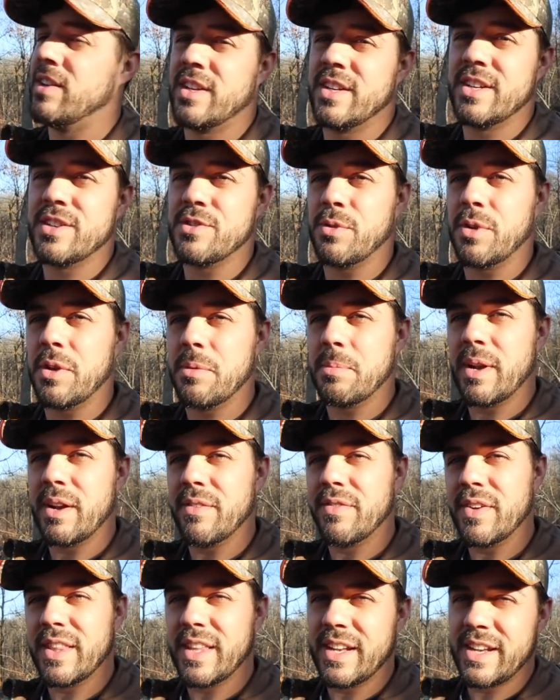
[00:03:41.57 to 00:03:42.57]
It doesn't really
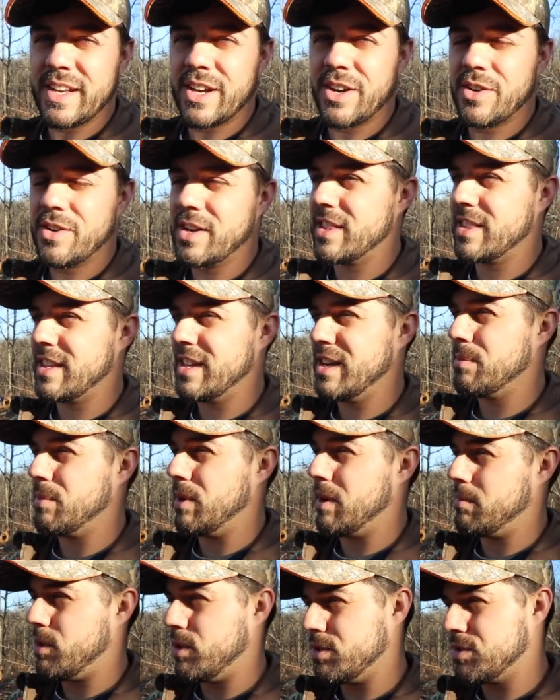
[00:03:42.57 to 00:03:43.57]
benefit the deer or anything,
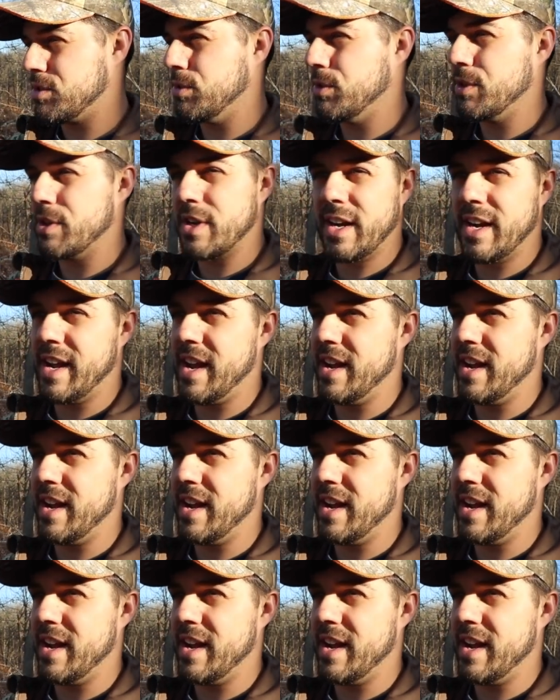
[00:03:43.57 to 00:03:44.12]
but I'm also looking